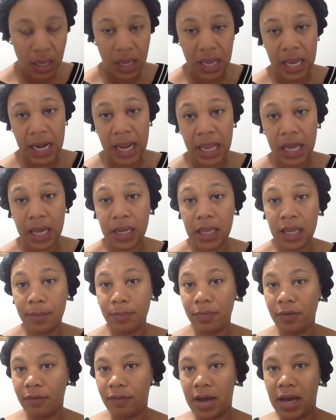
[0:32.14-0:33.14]
And I gotta
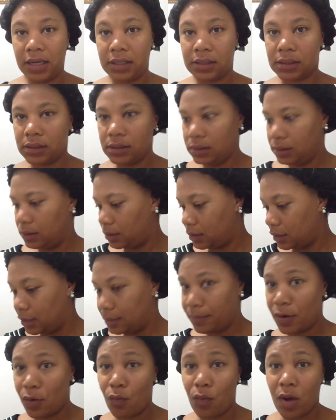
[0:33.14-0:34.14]
improvise because
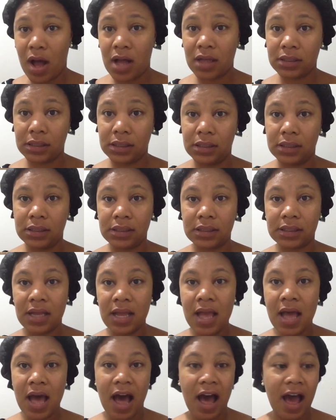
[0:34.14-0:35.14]
it's been a while since
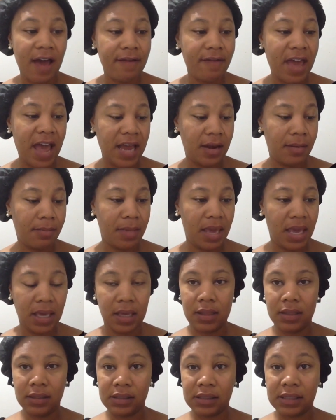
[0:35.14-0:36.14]
I've had to make
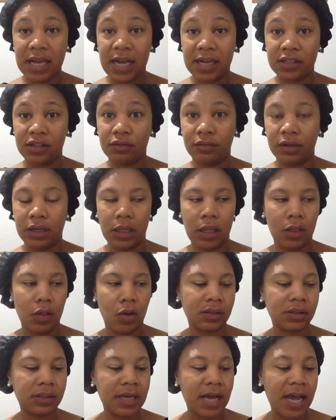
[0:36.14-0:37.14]
it. This lasts a really
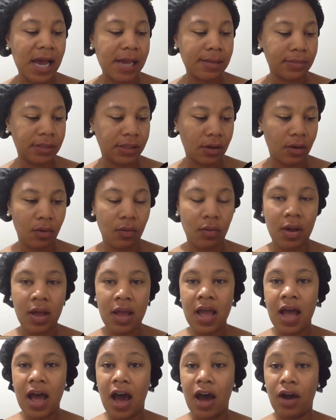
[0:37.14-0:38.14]
long time, so
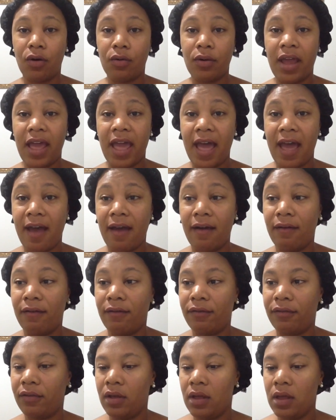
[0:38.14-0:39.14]
I don't
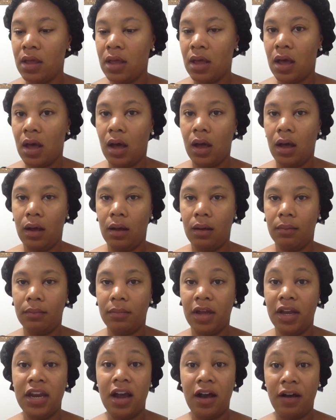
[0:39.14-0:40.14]
have
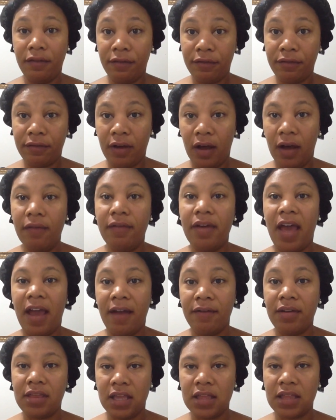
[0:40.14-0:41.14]
enough of
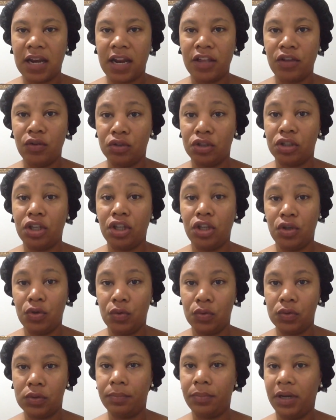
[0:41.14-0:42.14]
everything that I usually
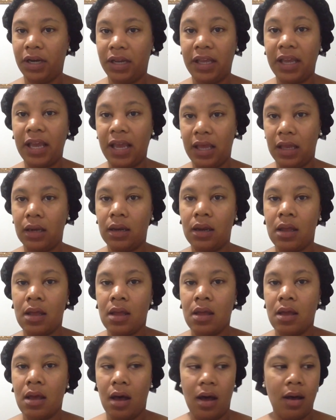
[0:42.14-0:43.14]
use. But again,
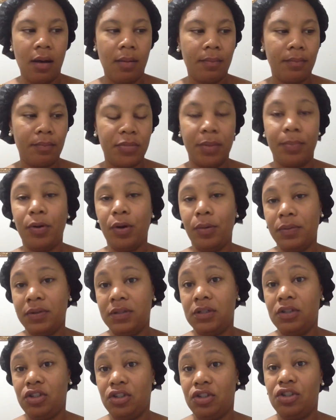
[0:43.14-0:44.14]
the
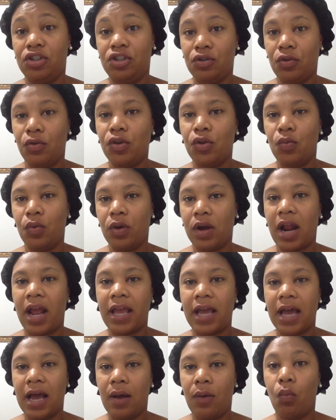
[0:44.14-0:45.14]
purpose is just to show you
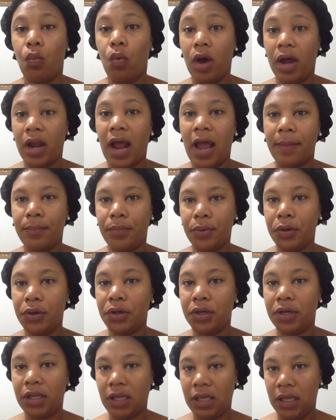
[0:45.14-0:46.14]
what I
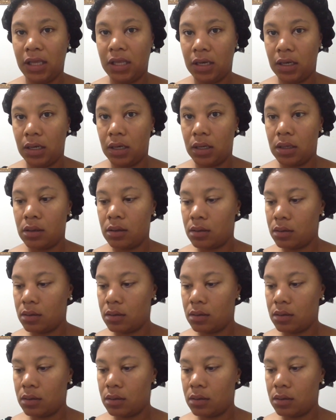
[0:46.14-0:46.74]
put in